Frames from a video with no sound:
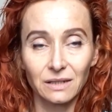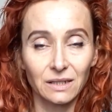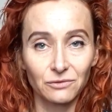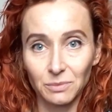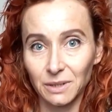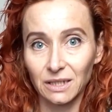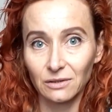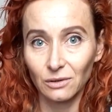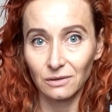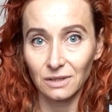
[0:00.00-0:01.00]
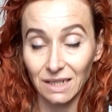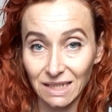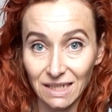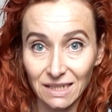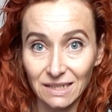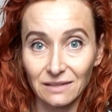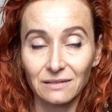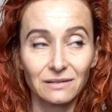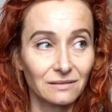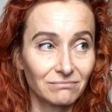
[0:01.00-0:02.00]
like ribbing in all colors
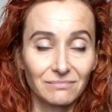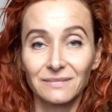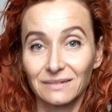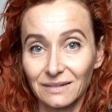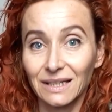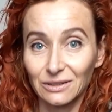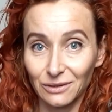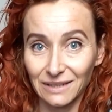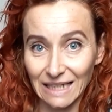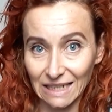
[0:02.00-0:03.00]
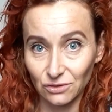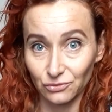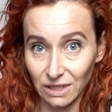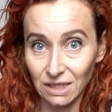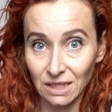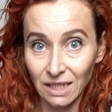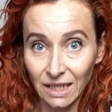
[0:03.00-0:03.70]
and all that, right?